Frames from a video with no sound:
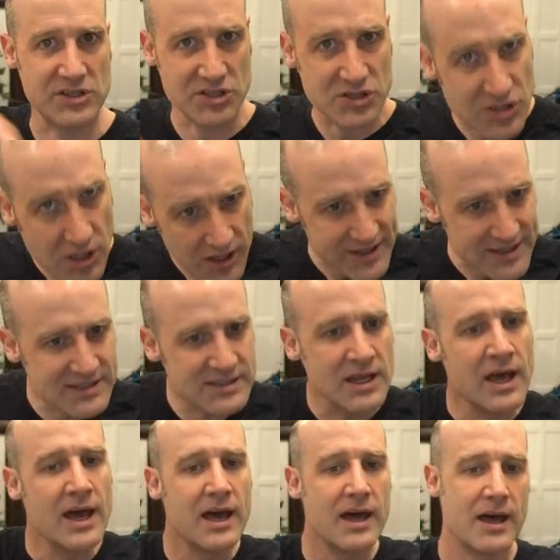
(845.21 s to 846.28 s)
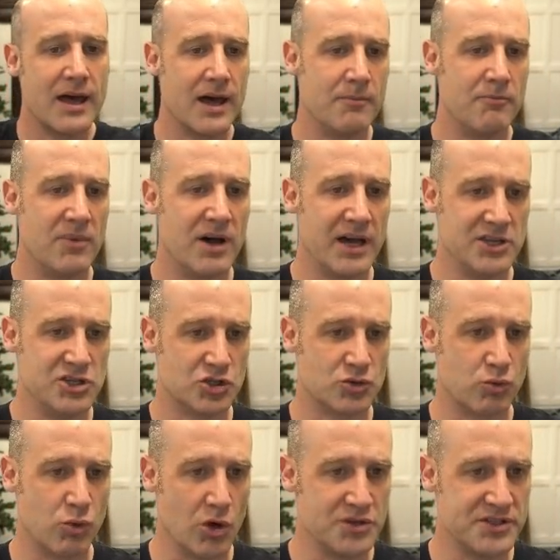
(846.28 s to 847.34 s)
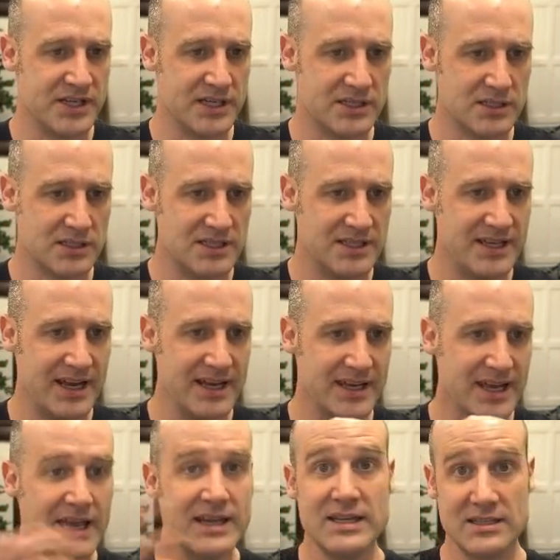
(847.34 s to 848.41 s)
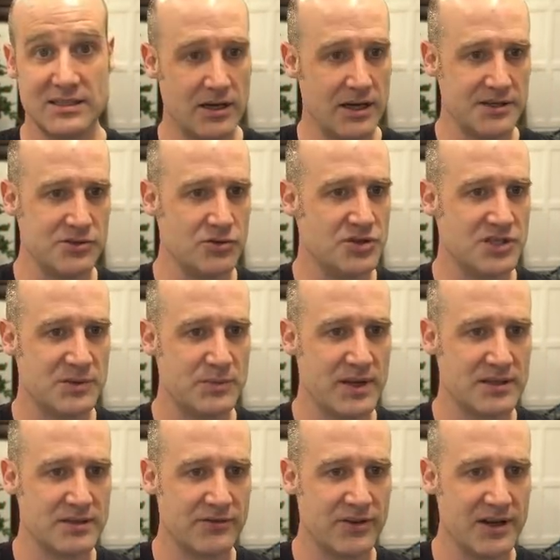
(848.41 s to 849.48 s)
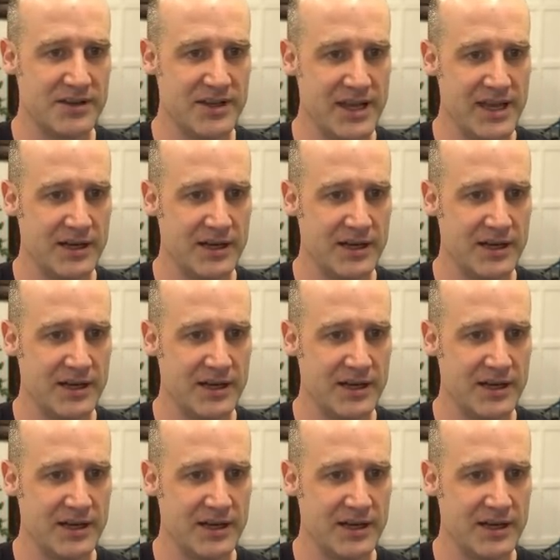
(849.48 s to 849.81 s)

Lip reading: size, I just wrote it to take any size. You just specify the n